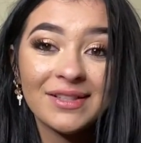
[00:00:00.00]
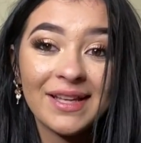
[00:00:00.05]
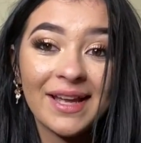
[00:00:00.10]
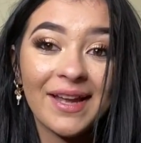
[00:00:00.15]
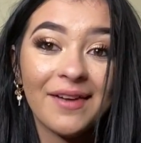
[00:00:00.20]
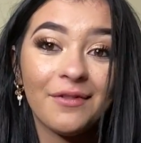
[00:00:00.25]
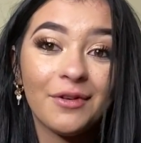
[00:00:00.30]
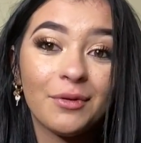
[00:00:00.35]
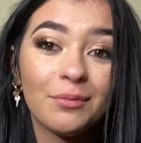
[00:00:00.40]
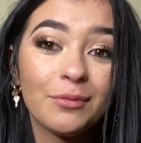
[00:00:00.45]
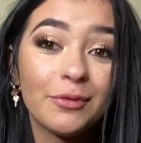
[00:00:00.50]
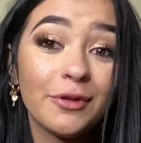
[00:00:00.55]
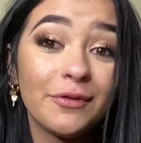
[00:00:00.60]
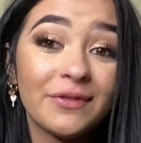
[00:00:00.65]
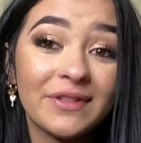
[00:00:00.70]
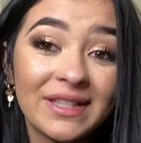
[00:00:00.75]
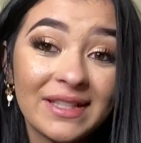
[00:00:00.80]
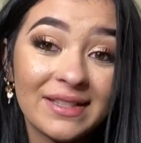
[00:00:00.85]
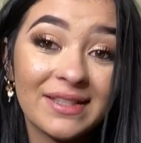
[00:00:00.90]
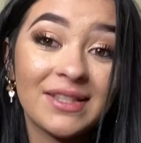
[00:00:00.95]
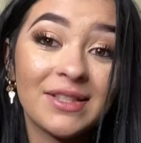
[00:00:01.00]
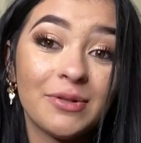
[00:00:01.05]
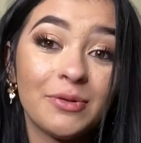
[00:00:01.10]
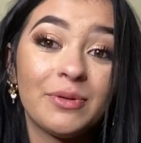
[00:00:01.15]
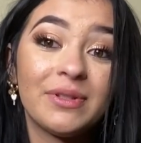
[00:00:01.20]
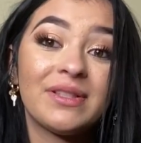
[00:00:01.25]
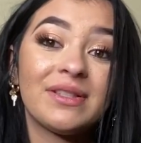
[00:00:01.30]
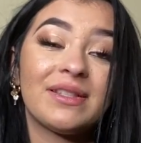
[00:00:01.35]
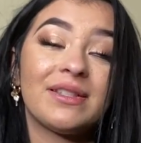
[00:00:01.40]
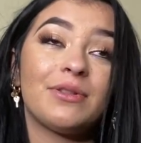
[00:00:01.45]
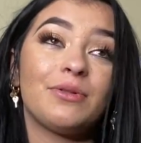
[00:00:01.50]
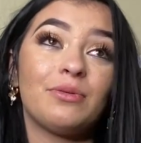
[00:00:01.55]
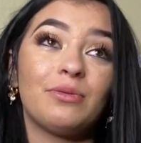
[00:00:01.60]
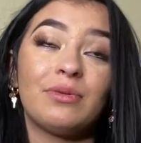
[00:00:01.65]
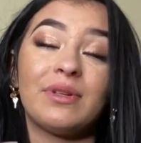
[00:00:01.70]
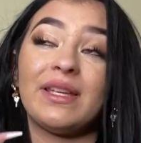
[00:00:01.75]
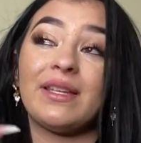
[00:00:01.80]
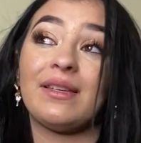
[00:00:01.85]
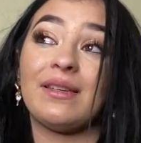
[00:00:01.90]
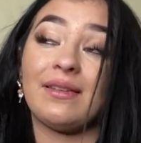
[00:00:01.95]
I ever moved into
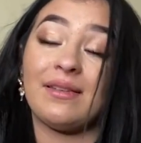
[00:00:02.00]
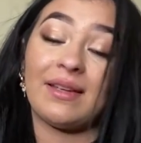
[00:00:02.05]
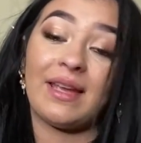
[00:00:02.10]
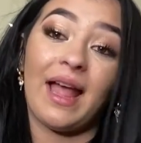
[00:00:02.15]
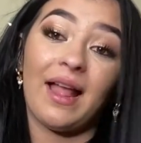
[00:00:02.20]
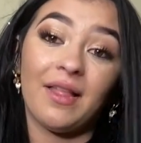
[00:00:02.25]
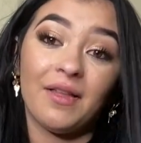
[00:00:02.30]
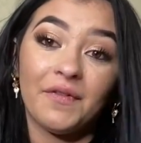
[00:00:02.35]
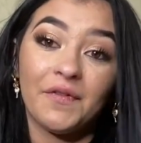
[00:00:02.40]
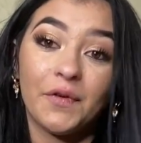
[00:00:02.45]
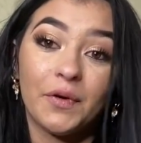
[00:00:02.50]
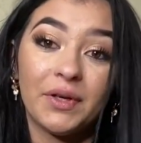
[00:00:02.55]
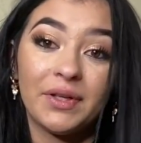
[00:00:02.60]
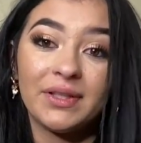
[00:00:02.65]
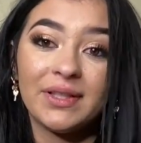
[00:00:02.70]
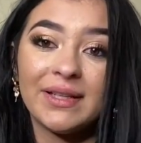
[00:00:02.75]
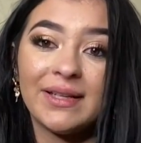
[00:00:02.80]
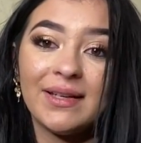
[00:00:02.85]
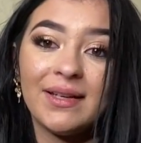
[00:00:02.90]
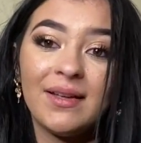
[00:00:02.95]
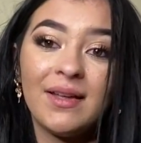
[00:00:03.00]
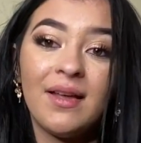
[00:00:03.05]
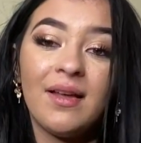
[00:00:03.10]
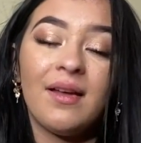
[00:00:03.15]
in California.